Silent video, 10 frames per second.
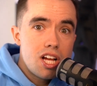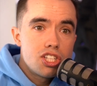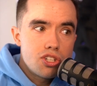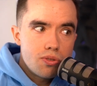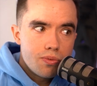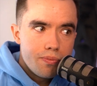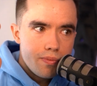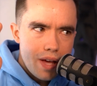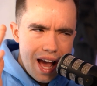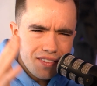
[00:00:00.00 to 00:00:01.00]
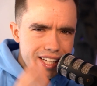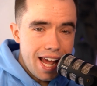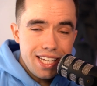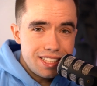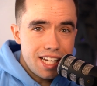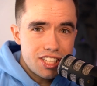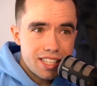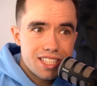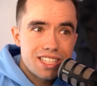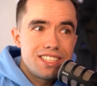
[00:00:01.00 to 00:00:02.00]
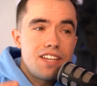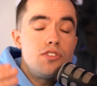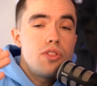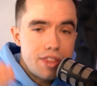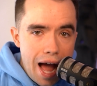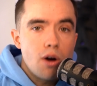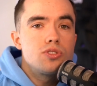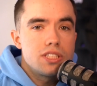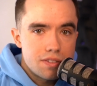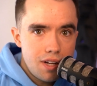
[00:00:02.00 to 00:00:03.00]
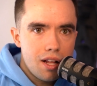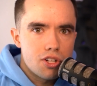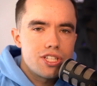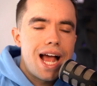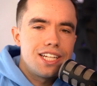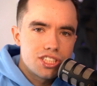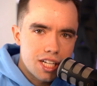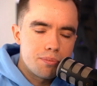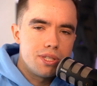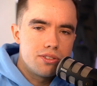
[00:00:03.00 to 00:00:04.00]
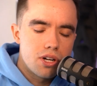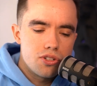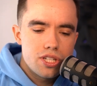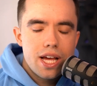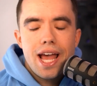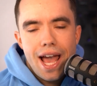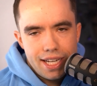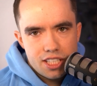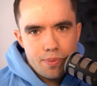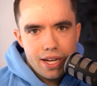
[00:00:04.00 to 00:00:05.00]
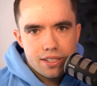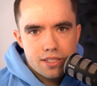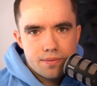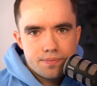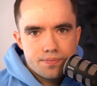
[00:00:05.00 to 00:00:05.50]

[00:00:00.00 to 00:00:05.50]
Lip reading: So having an ACH like this can save you thousands of dollars as your company grows and expands.